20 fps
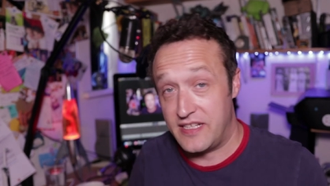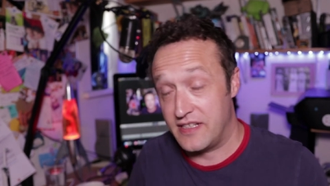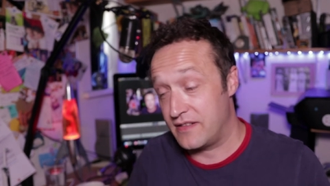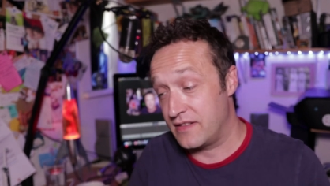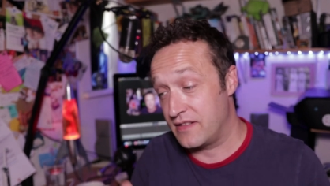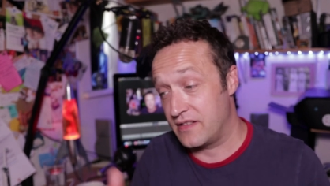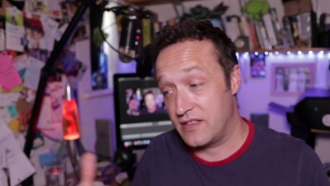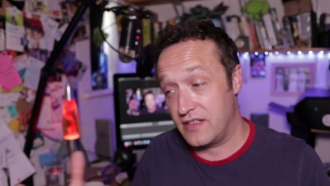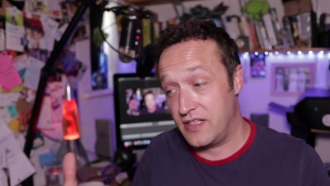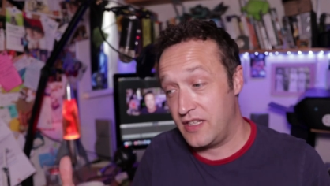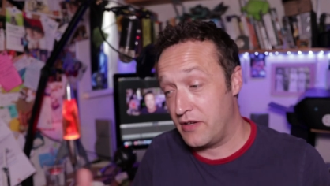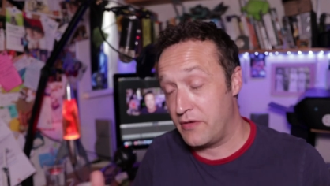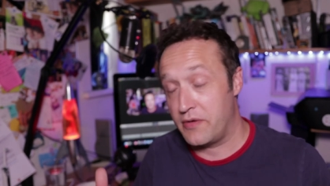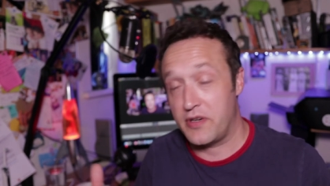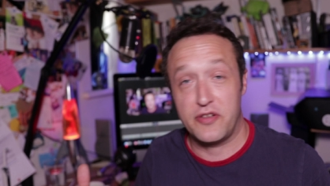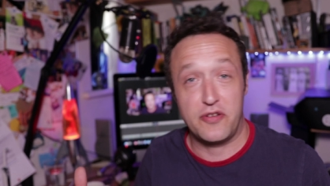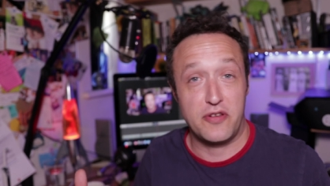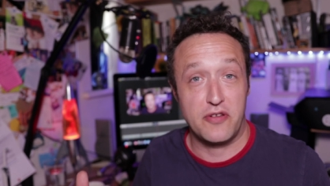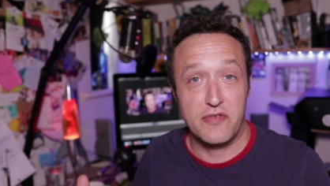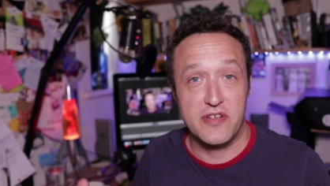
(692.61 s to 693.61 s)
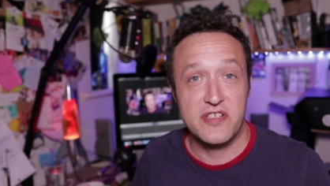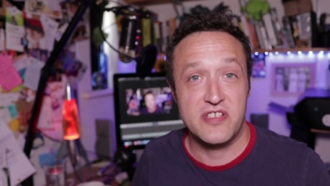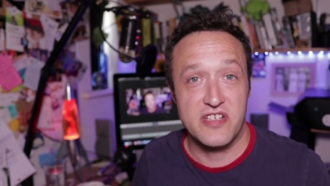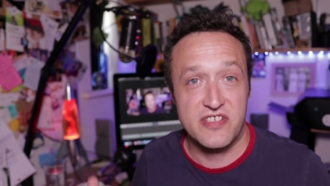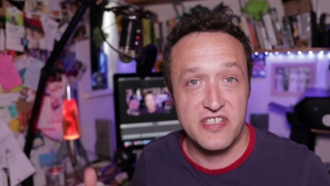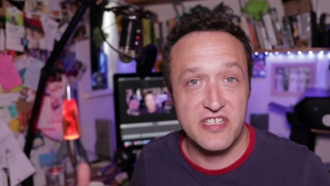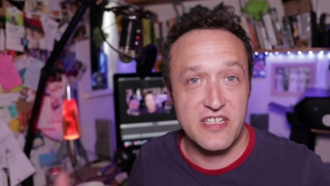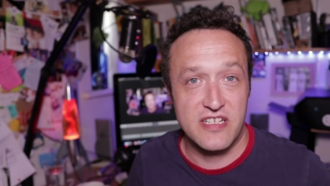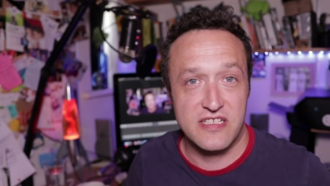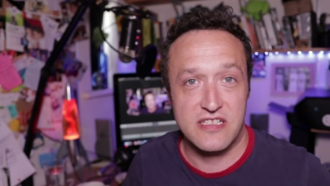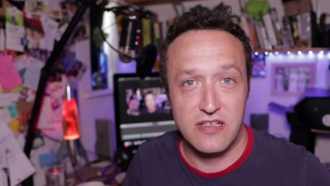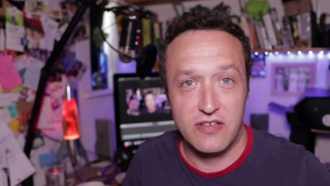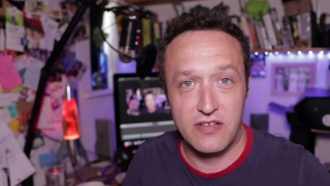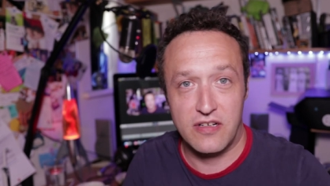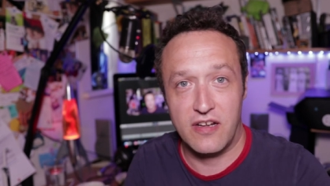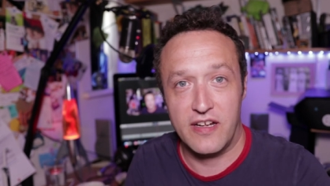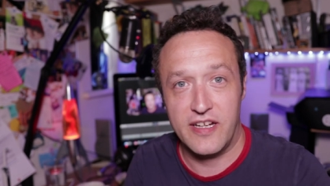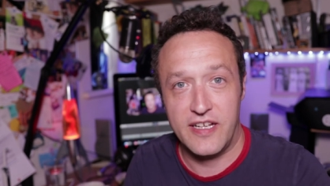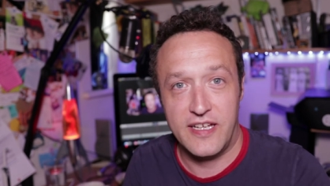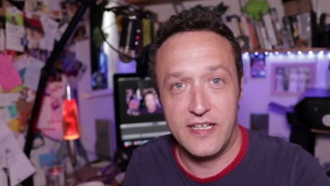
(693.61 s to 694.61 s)
and you know, when I do the research it does look
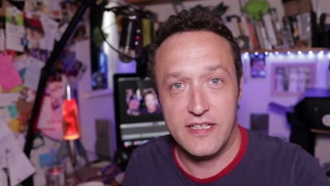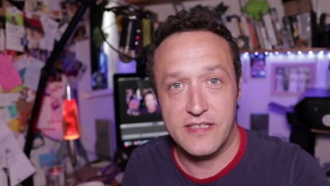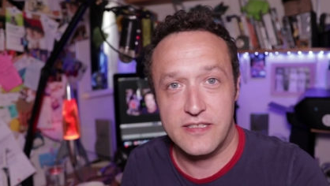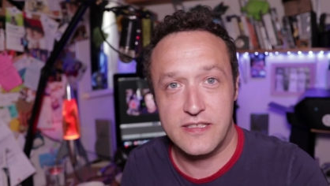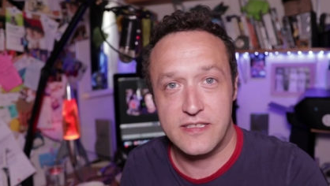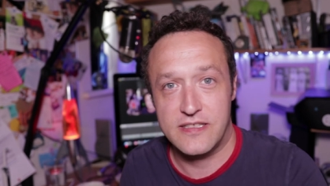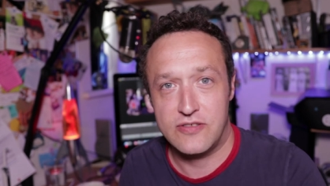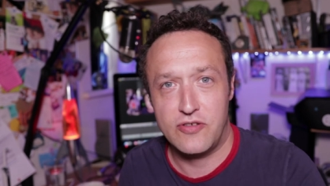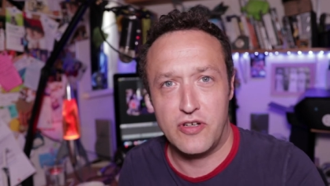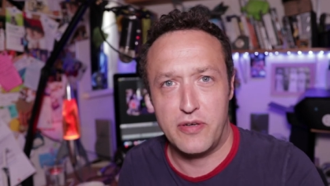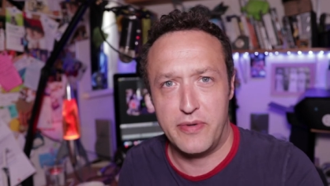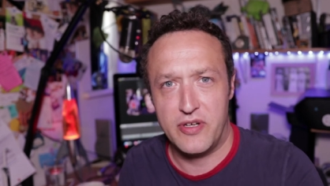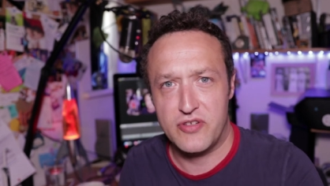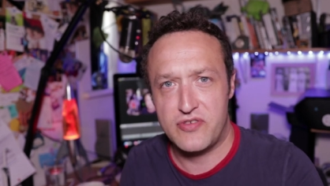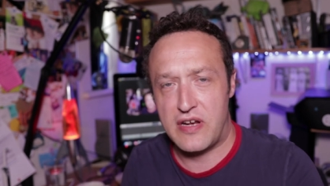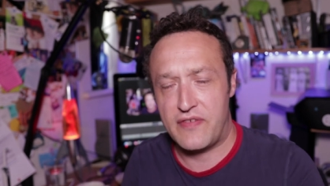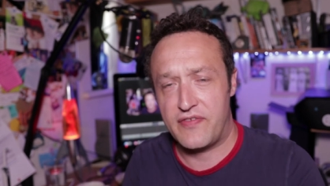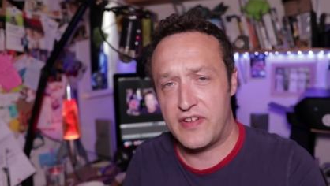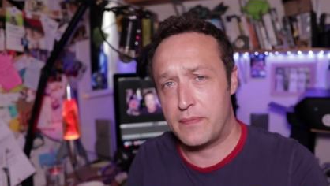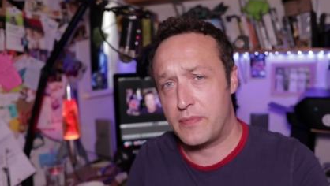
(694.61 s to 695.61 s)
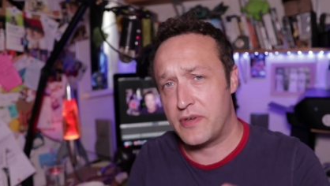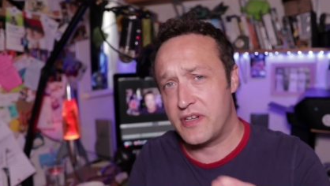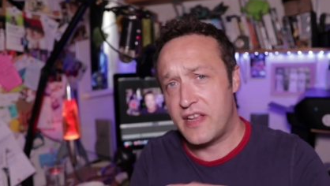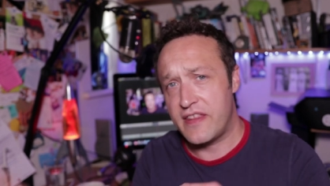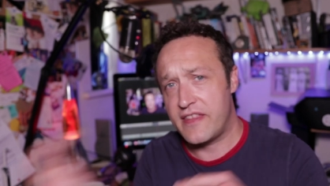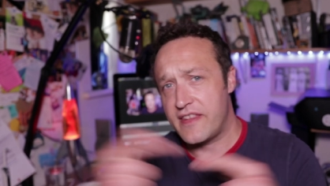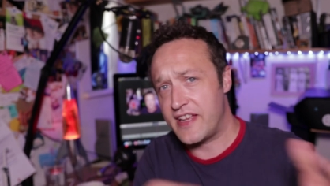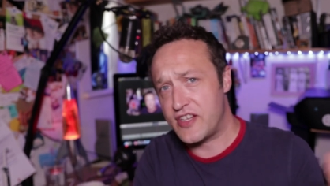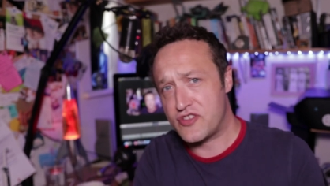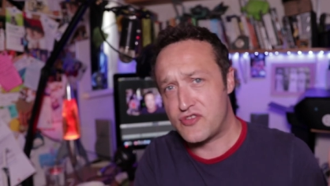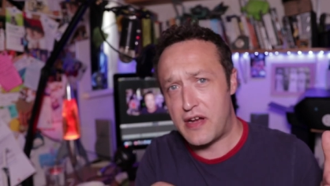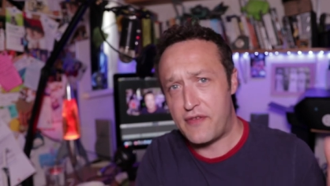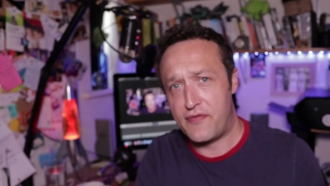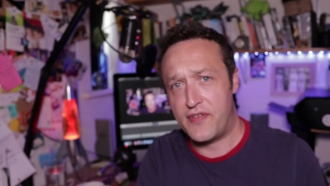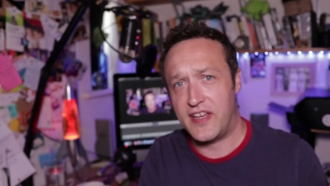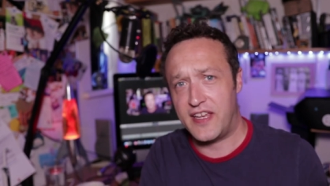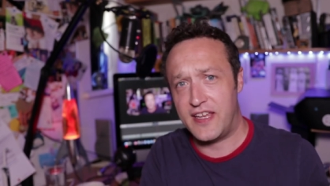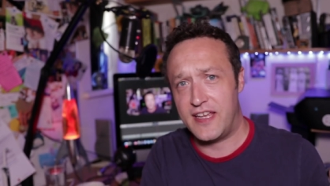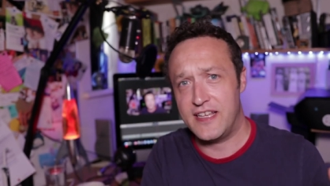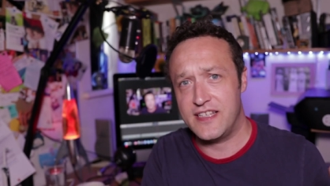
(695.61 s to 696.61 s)
like it's got a bit of traffic, but none of that
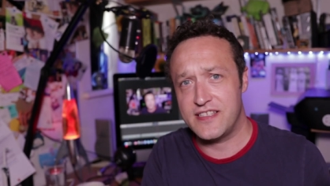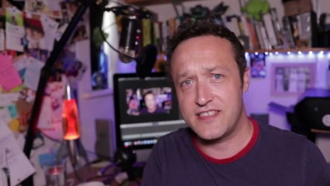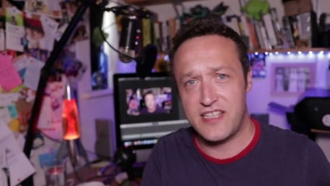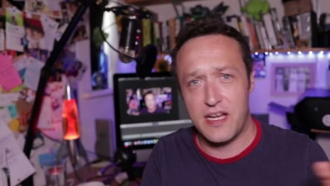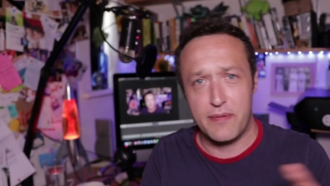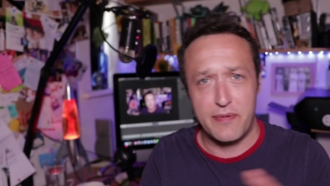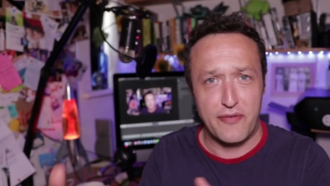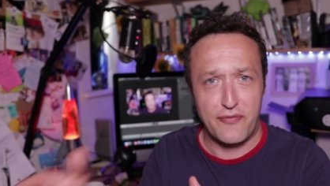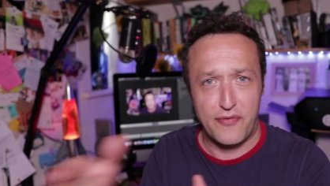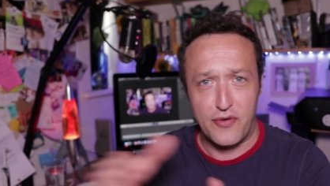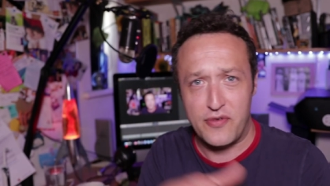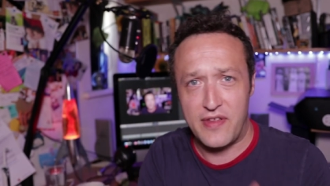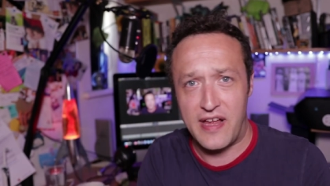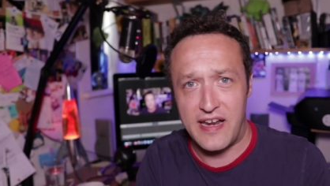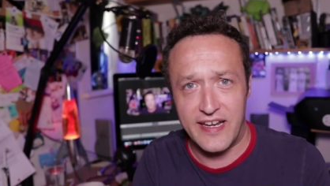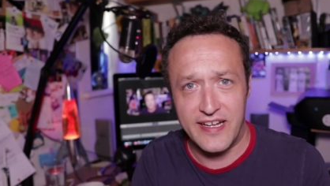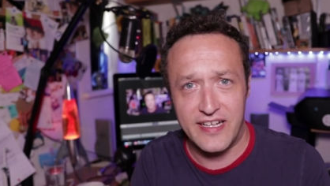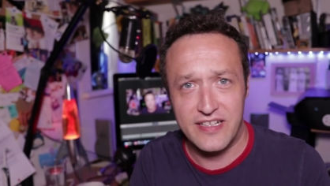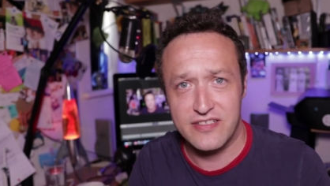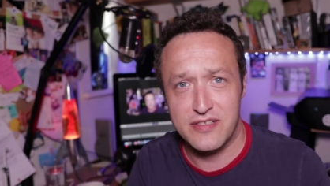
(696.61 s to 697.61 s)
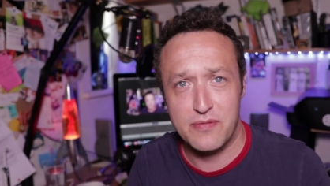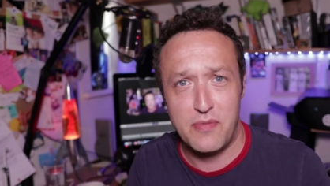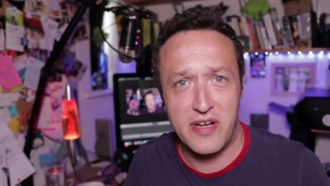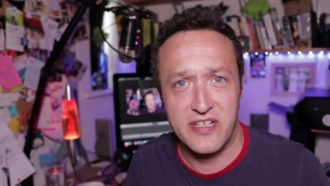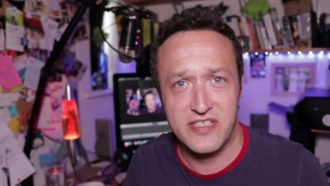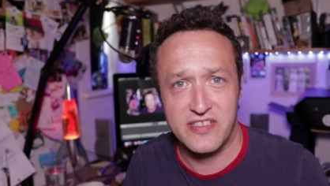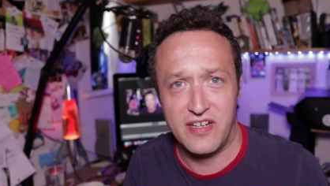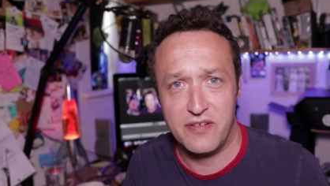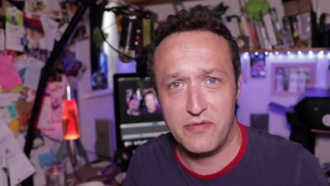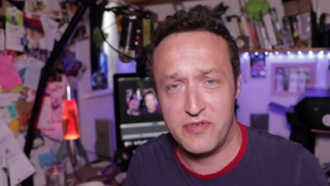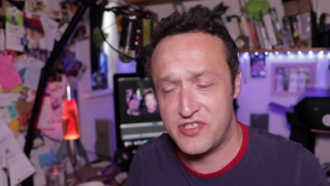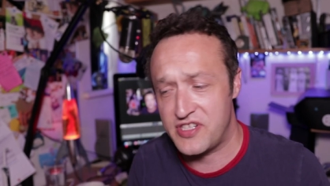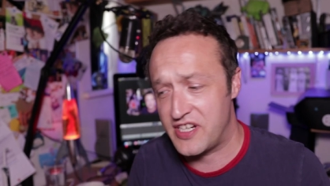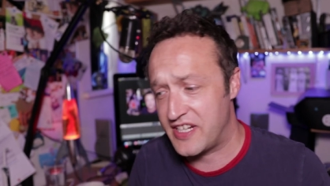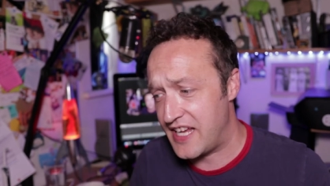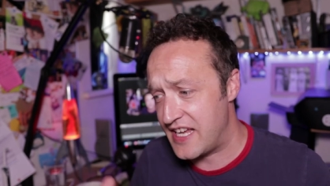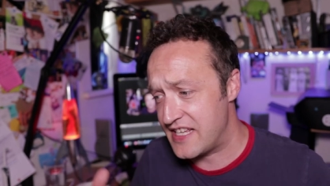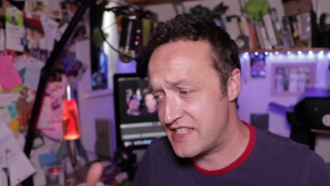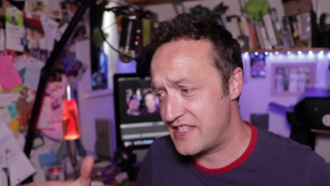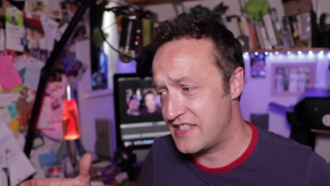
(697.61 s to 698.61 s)
traffic is coming through that link to my site, which I
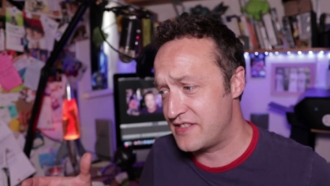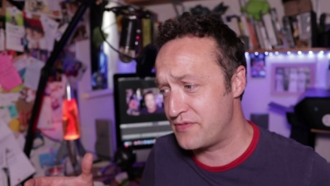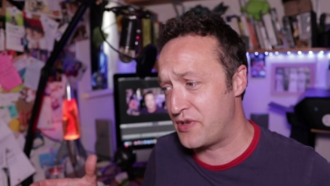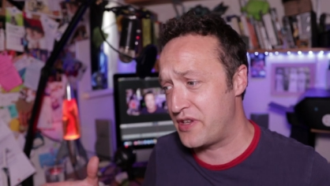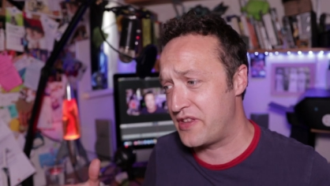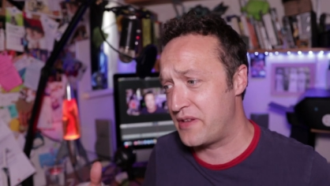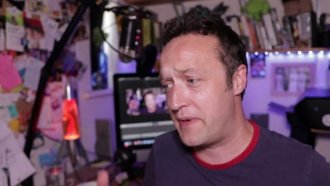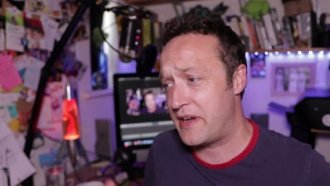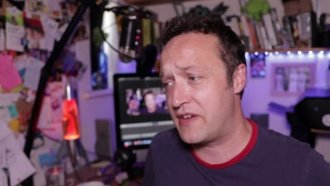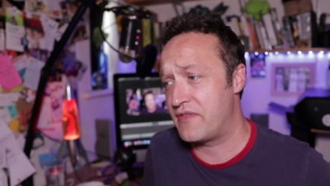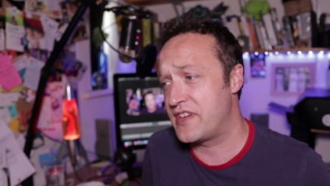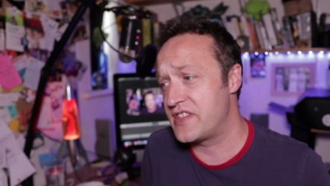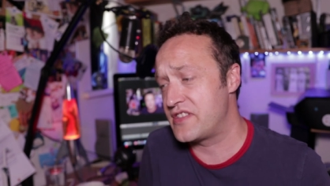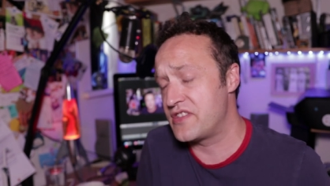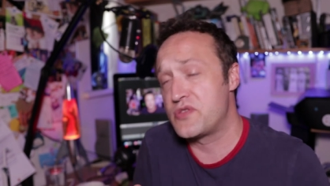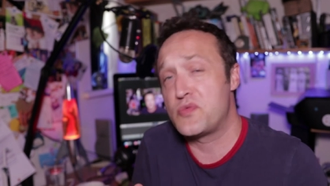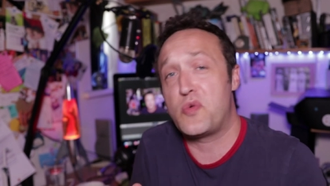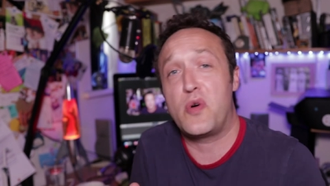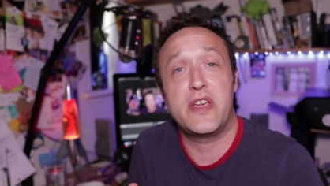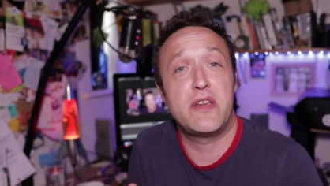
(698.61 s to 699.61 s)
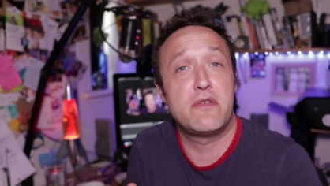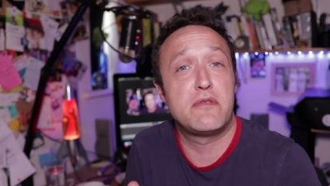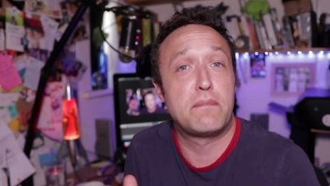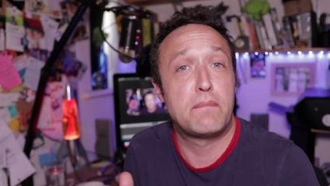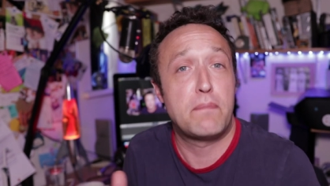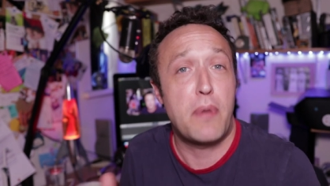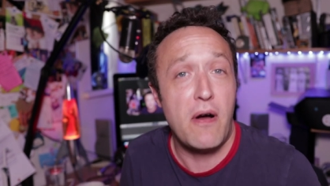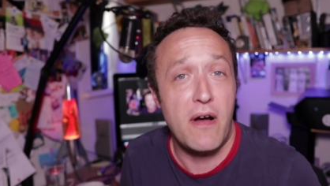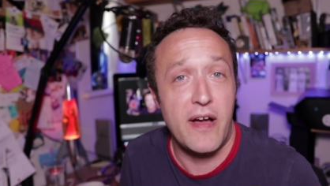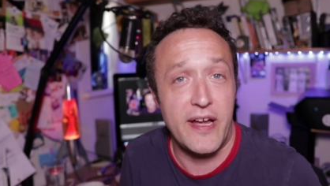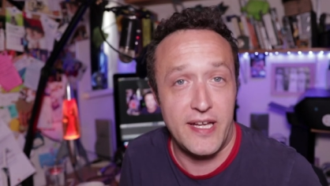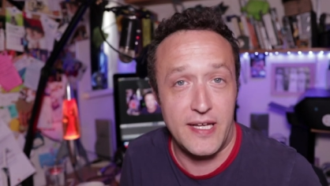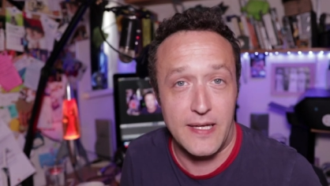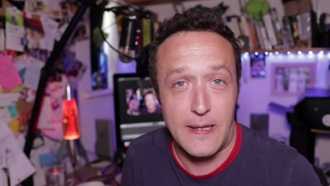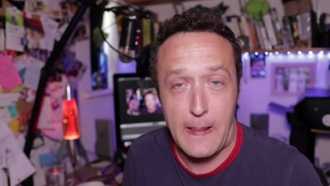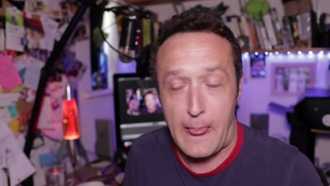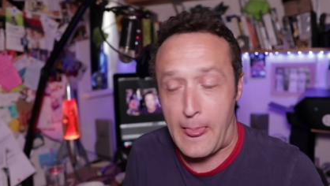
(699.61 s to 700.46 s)
guess is one of the main reasons why you'd buy